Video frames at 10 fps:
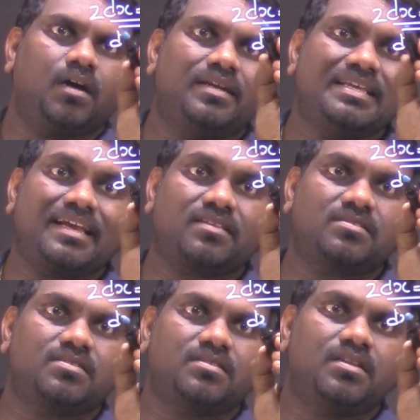Dx
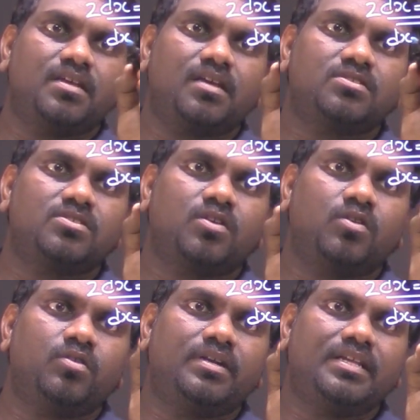is equal to
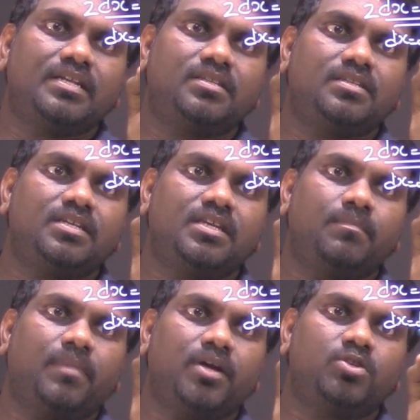dt
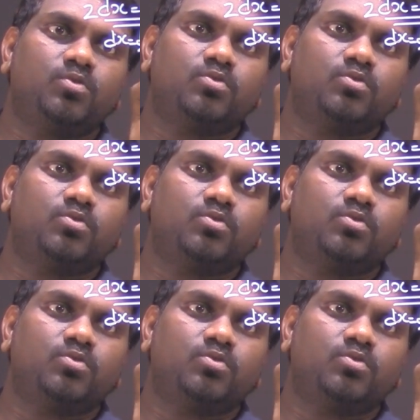by 2.